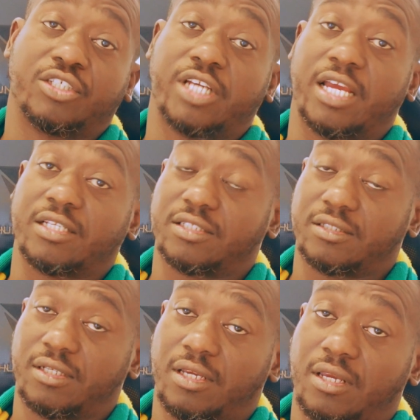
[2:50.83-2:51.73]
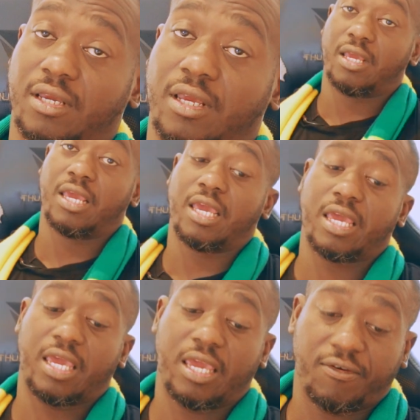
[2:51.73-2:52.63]
chance.
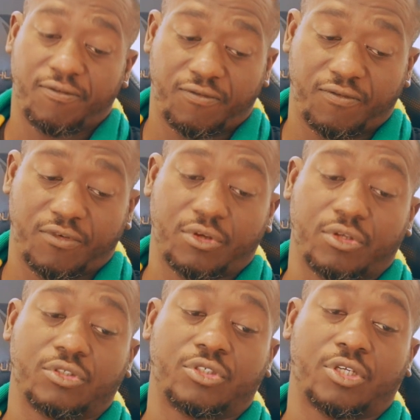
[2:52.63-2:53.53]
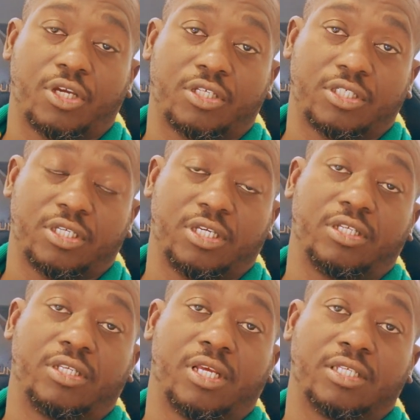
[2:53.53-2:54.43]
If
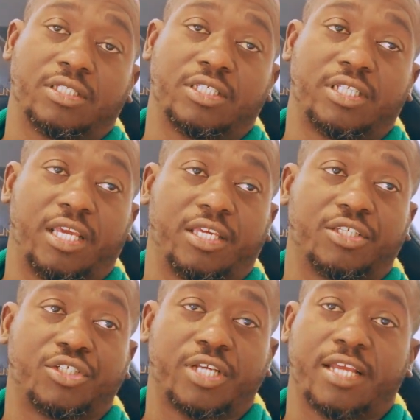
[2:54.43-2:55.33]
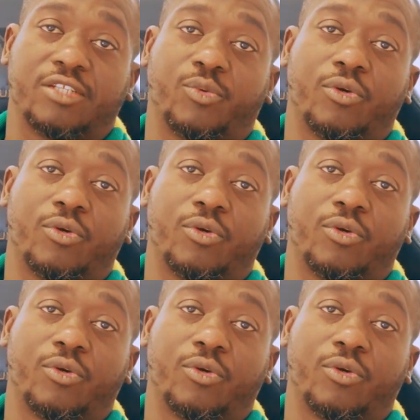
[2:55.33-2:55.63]
Xerxes doesn't take his chance